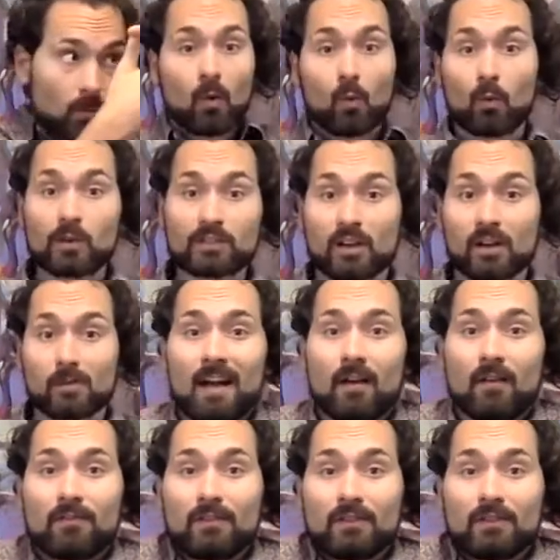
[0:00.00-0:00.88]
which are
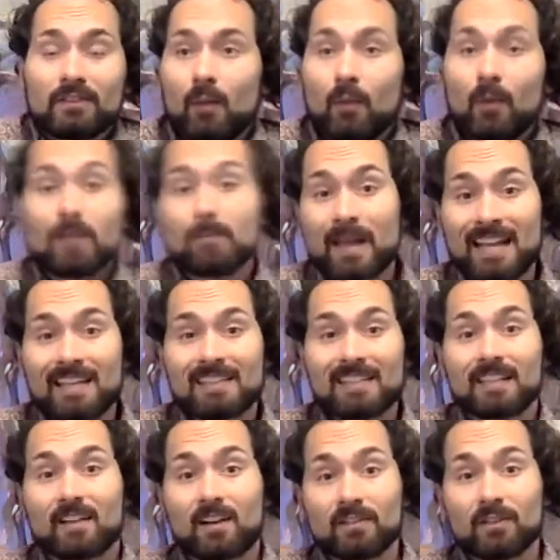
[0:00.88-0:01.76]
helpful when
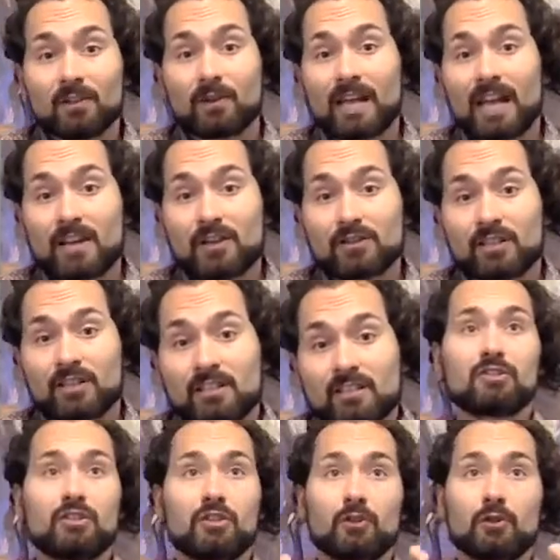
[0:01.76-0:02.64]
painting on
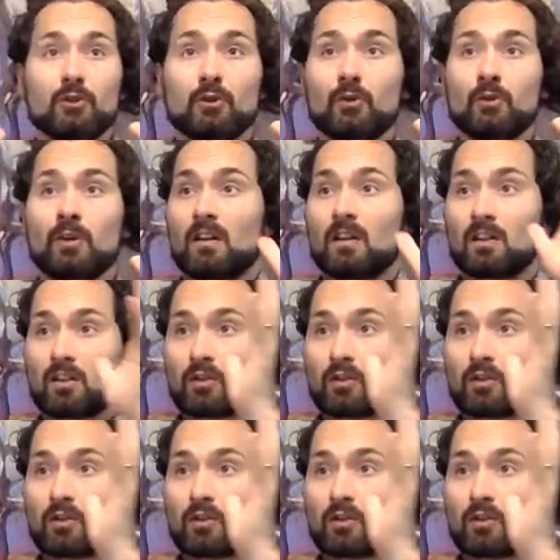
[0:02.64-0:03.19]
location to